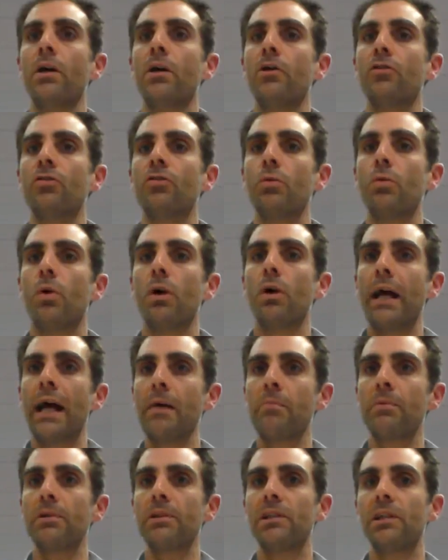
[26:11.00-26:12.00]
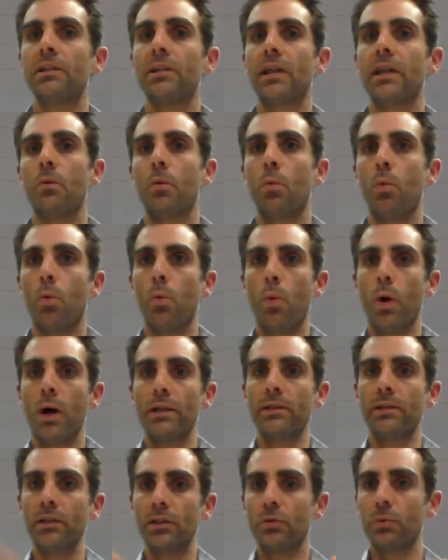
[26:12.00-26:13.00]
So what happens is that
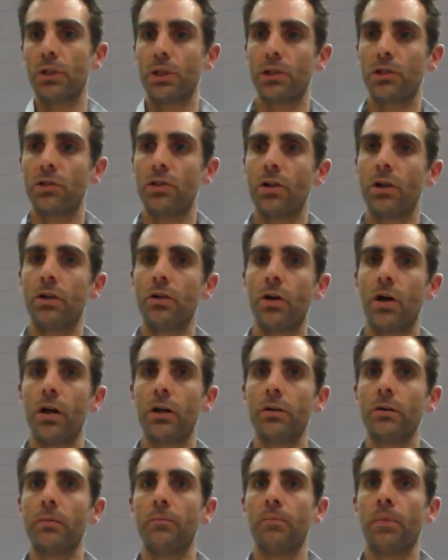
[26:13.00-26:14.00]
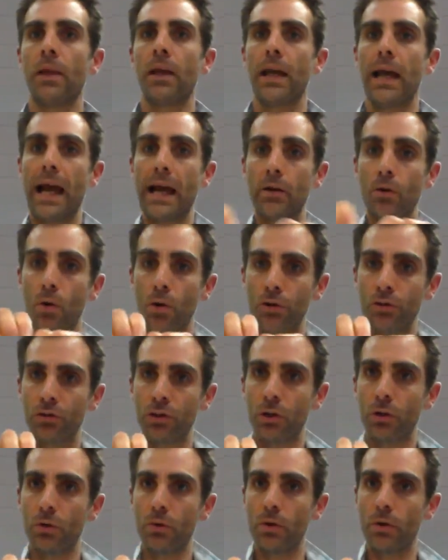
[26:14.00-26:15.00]
once the switch is turned on, and
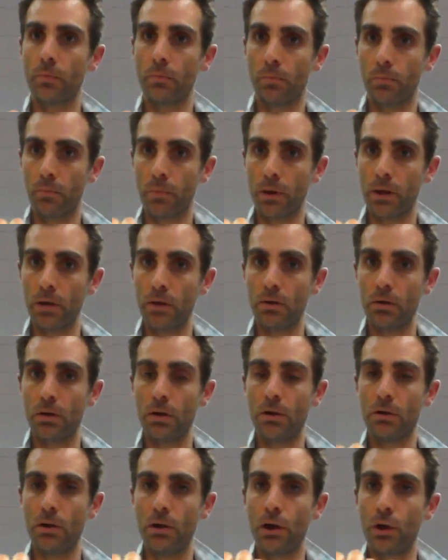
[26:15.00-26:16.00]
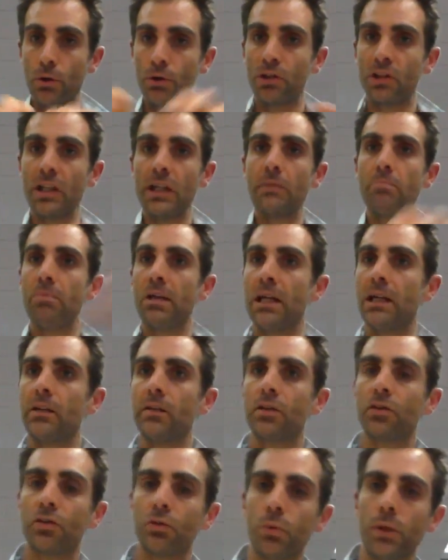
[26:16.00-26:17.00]
also leucine being
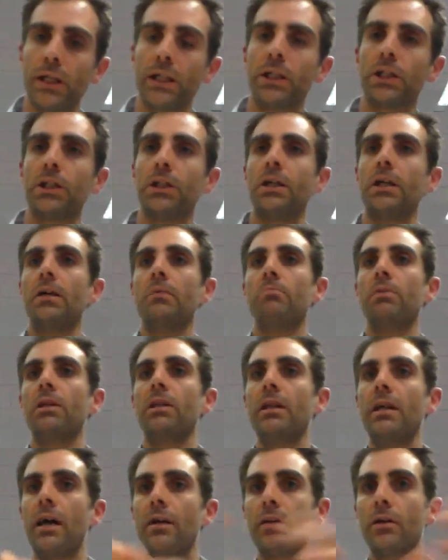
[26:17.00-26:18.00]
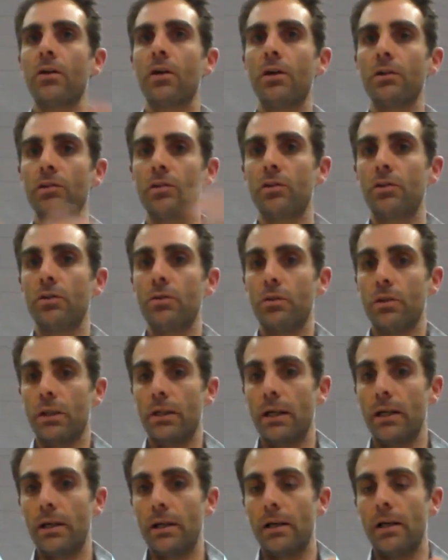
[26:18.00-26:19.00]
the switch, but the other constituent
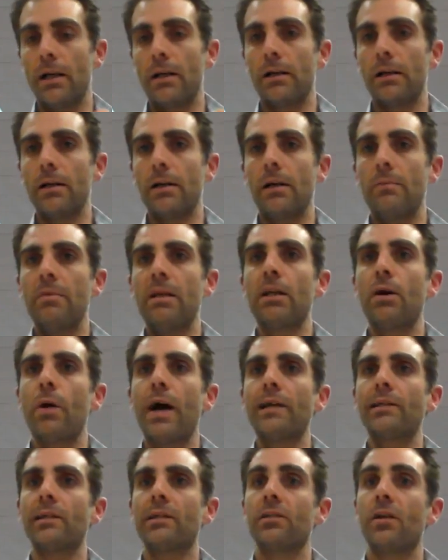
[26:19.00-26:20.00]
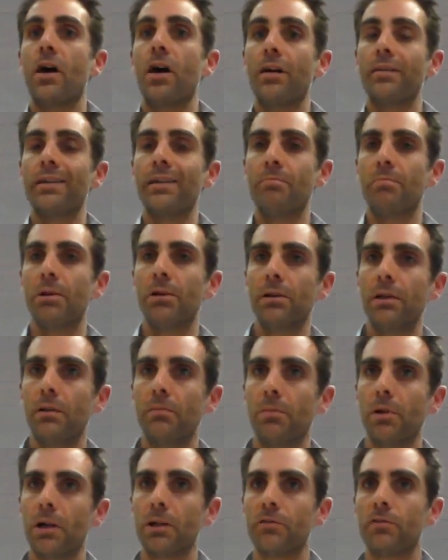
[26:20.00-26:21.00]
amino acids are the building
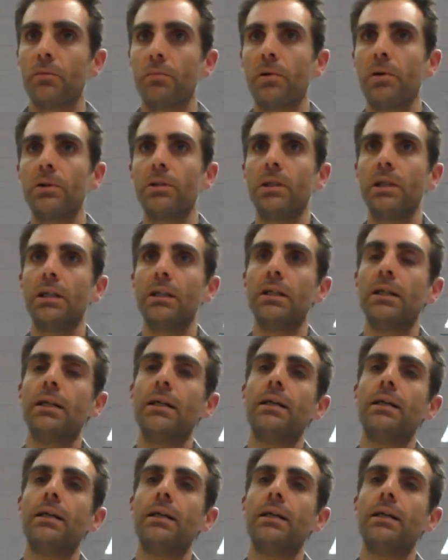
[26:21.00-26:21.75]
blocks for protein,